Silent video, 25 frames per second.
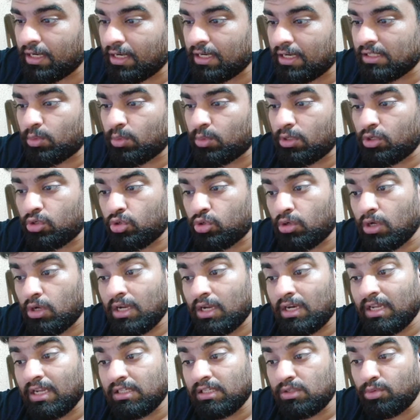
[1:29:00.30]
win you. It
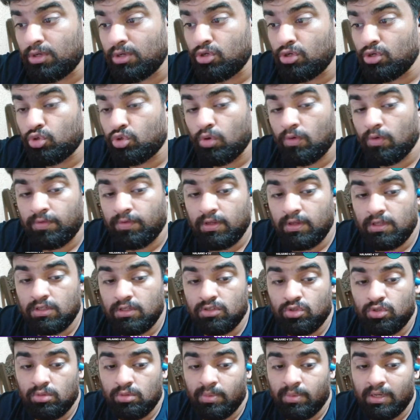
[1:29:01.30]
doesn't win you trophies,
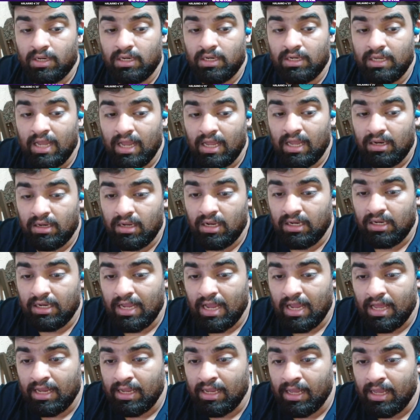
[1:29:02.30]
dude, but it
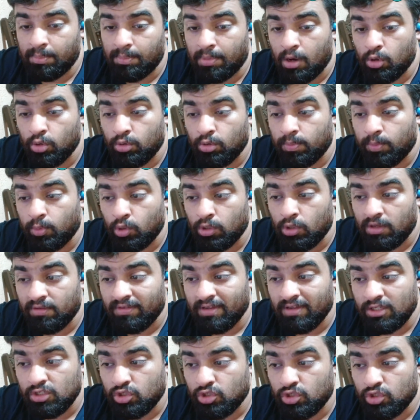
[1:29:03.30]
can help output
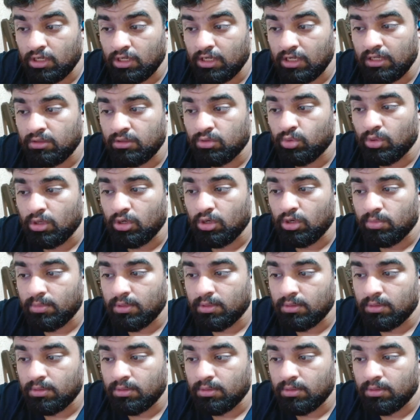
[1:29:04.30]
eventually. Tualumba